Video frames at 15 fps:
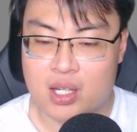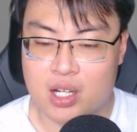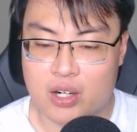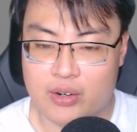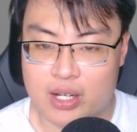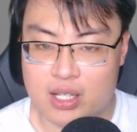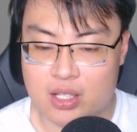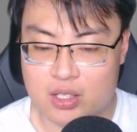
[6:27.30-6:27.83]

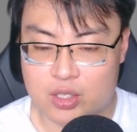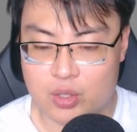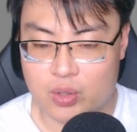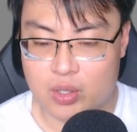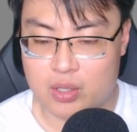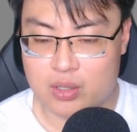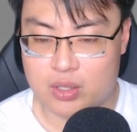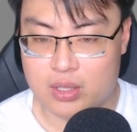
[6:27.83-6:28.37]
Alright,
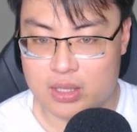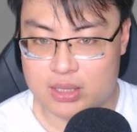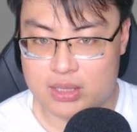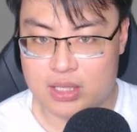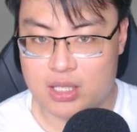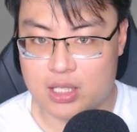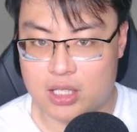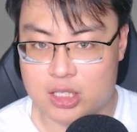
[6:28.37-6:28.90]
so you can
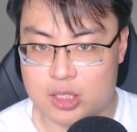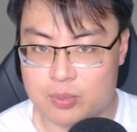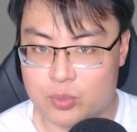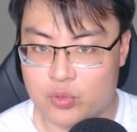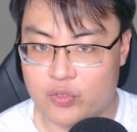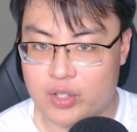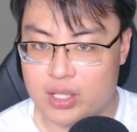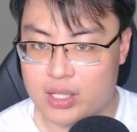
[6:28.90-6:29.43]
see it's
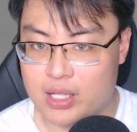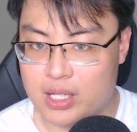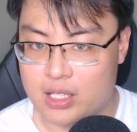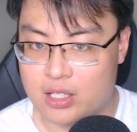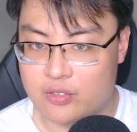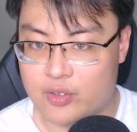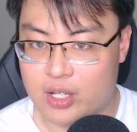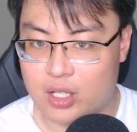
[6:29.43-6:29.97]
moving, and
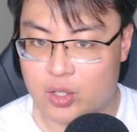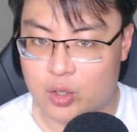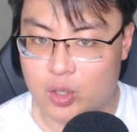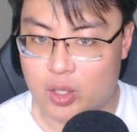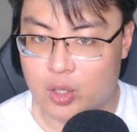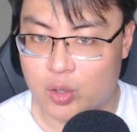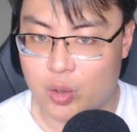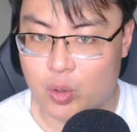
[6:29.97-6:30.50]
if I
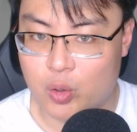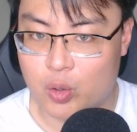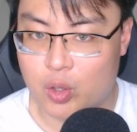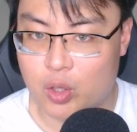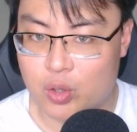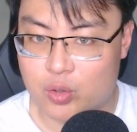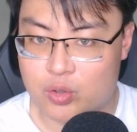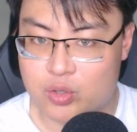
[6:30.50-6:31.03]
go
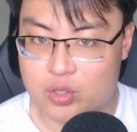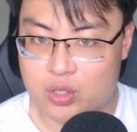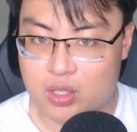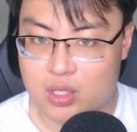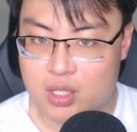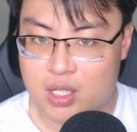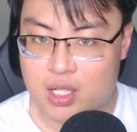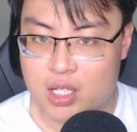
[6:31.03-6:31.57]
close,
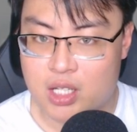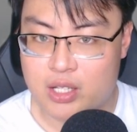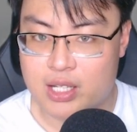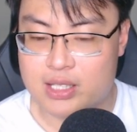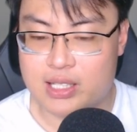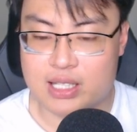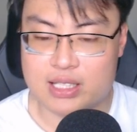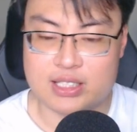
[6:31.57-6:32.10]
you
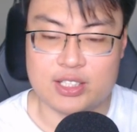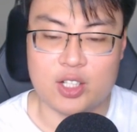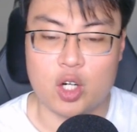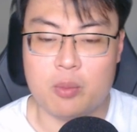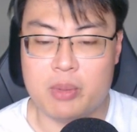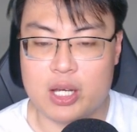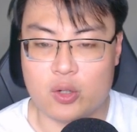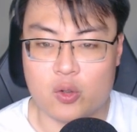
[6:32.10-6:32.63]
guys can see
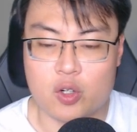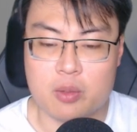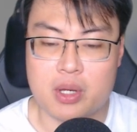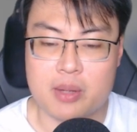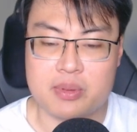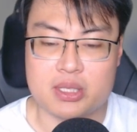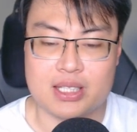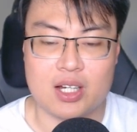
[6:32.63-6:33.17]
on my Google
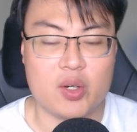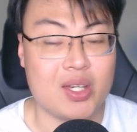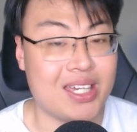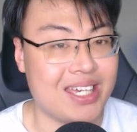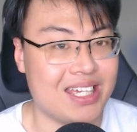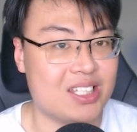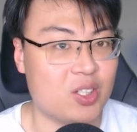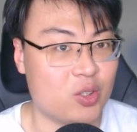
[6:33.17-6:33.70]
Maps itself,
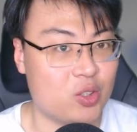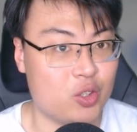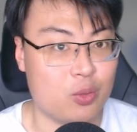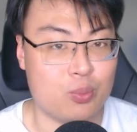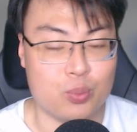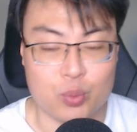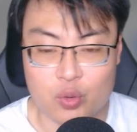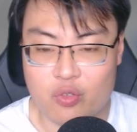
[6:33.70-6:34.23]
it is also
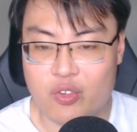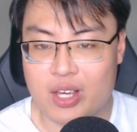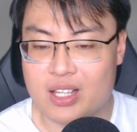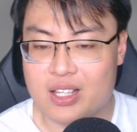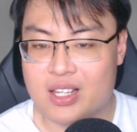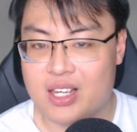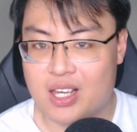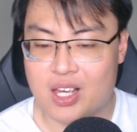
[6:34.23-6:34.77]

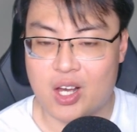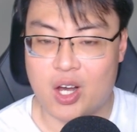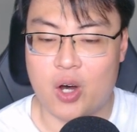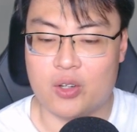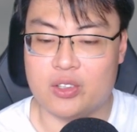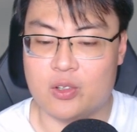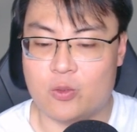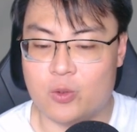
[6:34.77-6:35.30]
moving
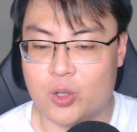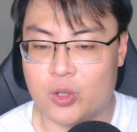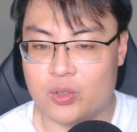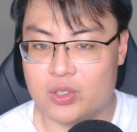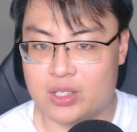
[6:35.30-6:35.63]
on the road.